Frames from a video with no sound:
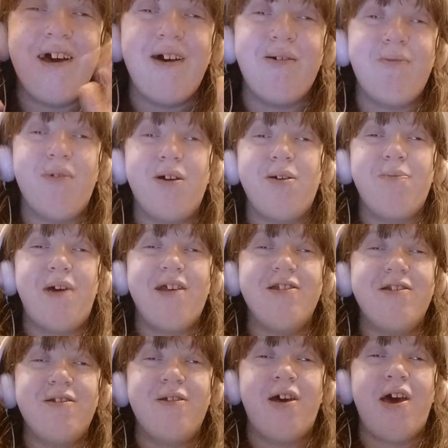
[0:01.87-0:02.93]
Welcome back
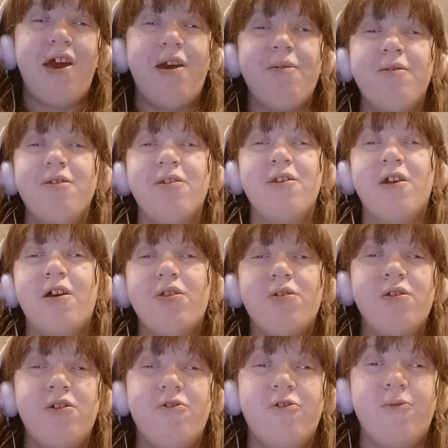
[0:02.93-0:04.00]
to another
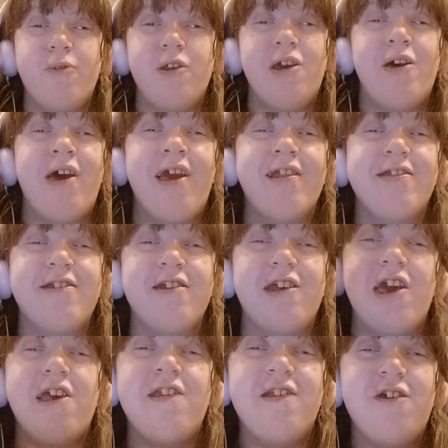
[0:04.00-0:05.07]
YouTube video and
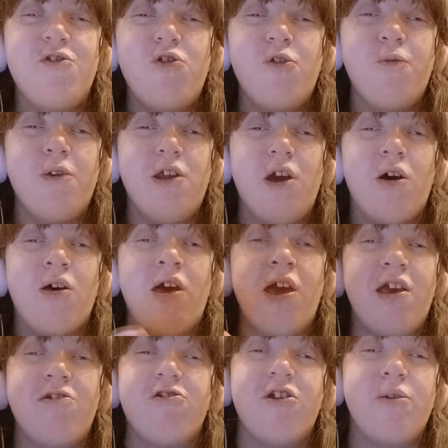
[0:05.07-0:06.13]
today's YouTube video
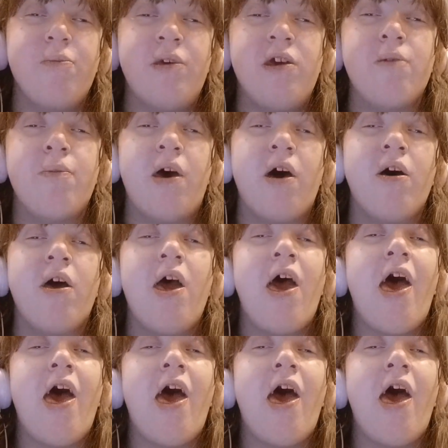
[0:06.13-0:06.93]
is going to be about